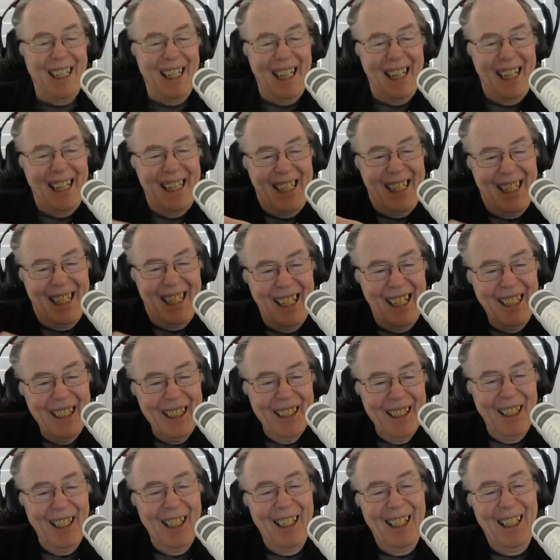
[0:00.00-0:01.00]
Yes,
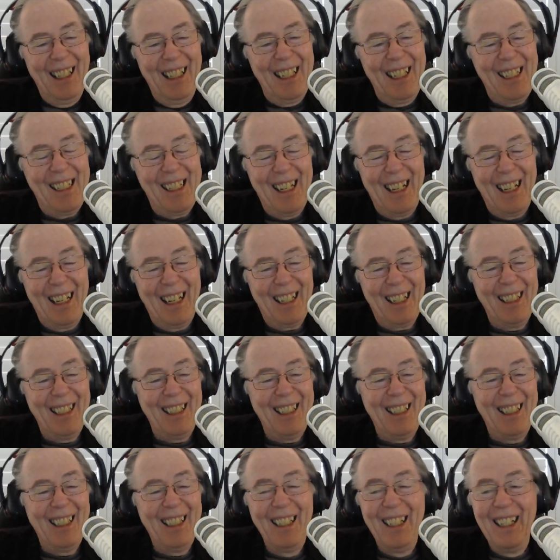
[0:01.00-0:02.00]

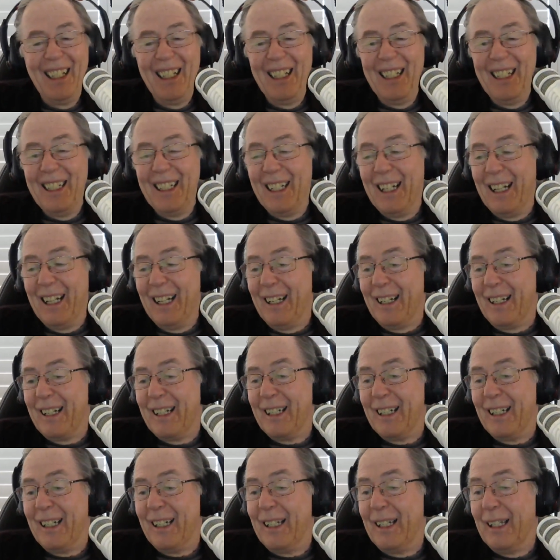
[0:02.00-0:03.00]
exactly.
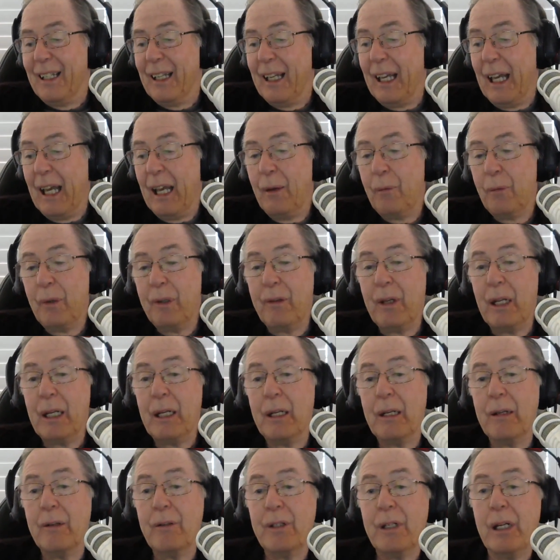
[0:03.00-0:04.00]
Okay. And we've had
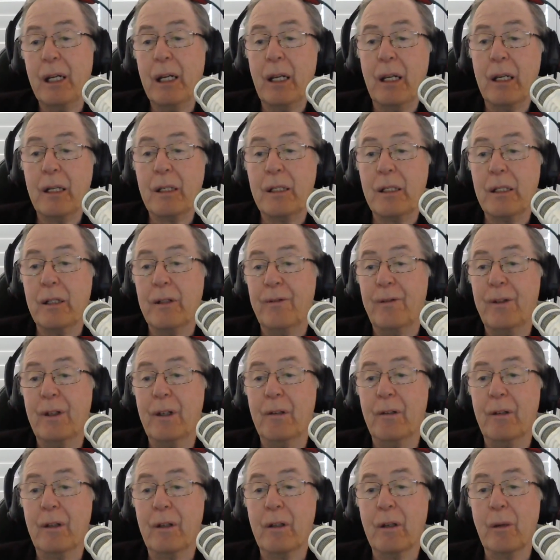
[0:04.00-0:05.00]
no takers so
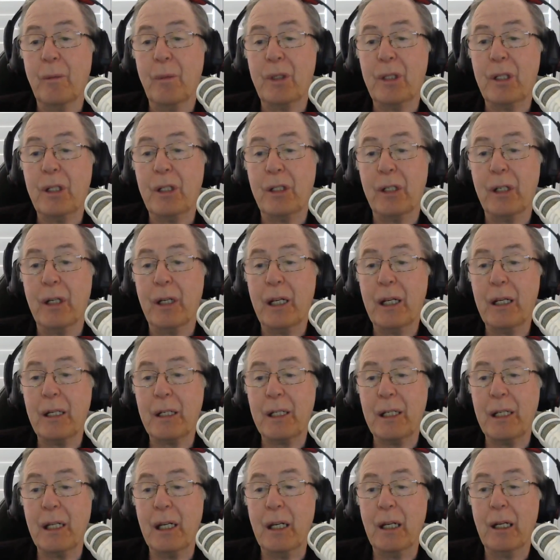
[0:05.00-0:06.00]
far in the competition. How
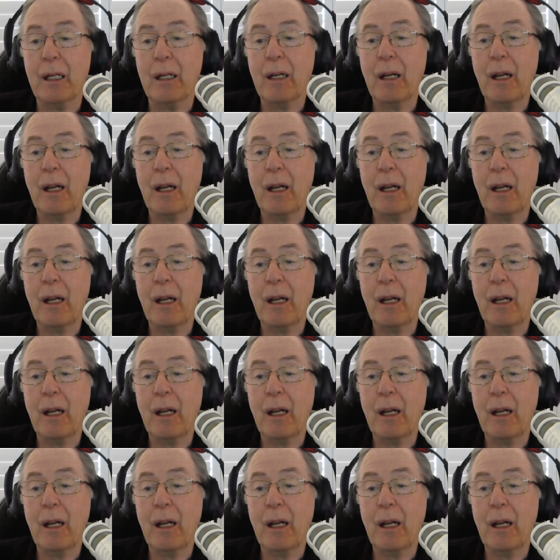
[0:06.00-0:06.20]
sad.